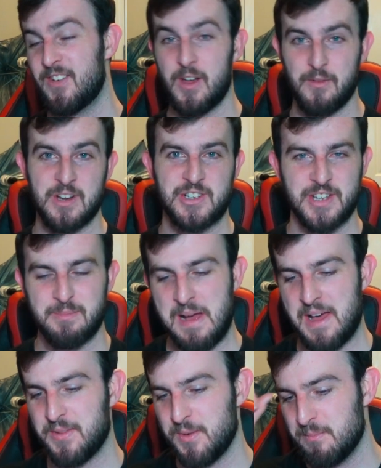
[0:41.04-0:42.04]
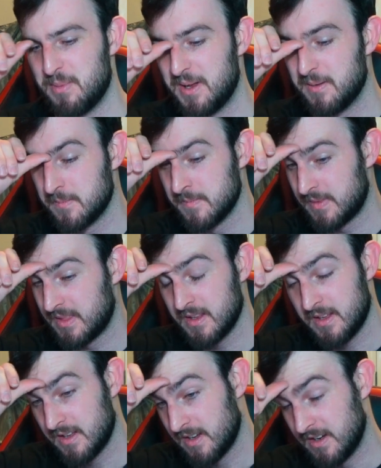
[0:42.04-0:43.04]
and uh, well, I rushed to the bathroom, but
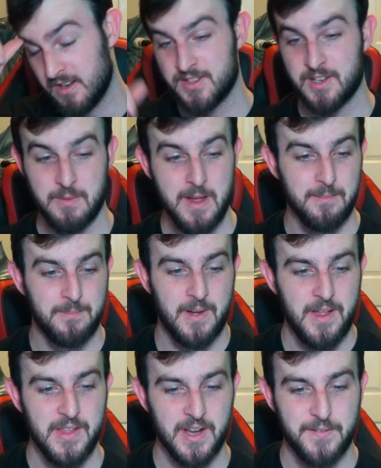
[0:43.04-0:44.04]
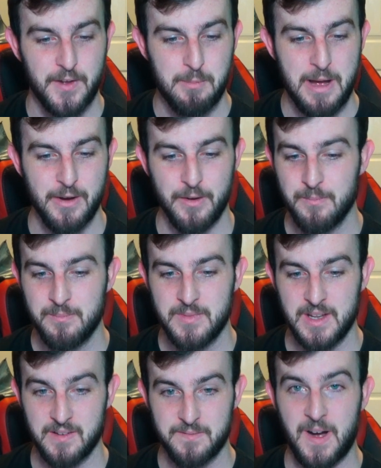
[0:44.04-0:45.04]
I was like, man, I think I feel better.
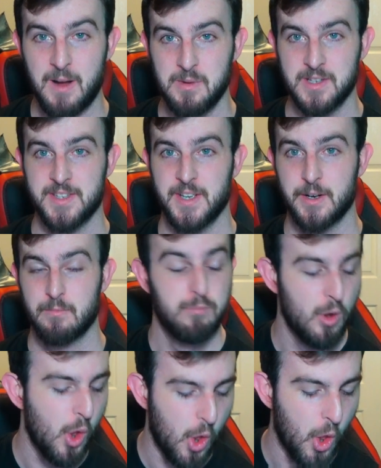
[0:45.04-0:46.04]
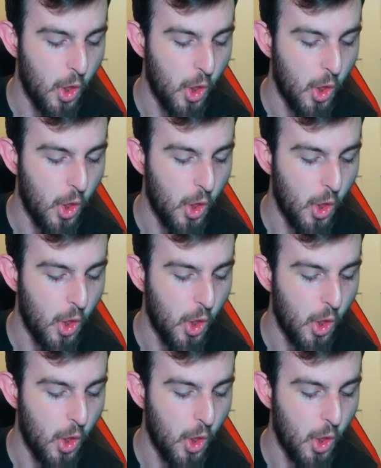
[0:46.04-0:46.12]
Like five minutes later,